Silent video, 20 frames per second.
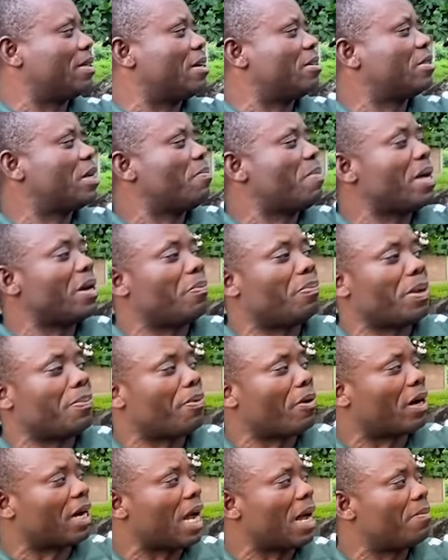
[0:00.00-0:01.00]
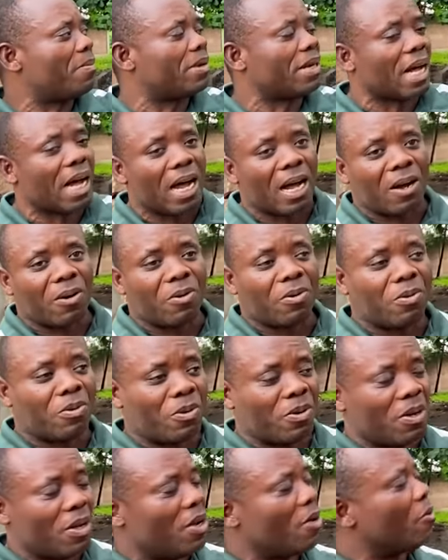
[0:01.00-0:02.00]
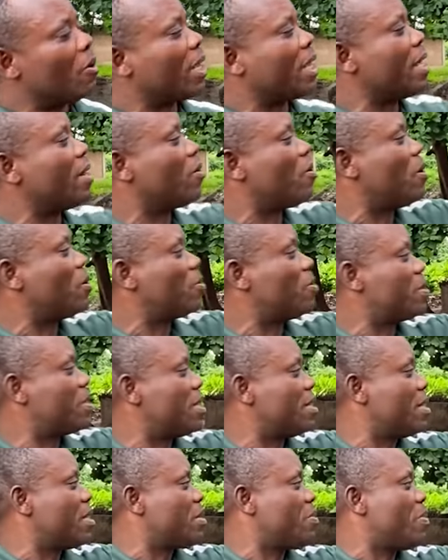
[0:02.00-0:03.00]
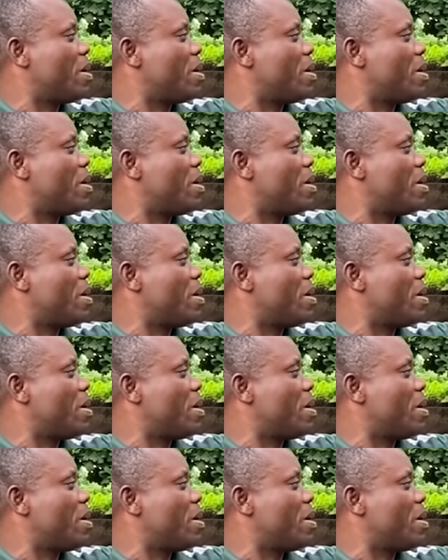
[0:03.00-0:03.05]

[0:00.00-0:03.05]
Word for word: there's a many people come now. No. We can go to see. There's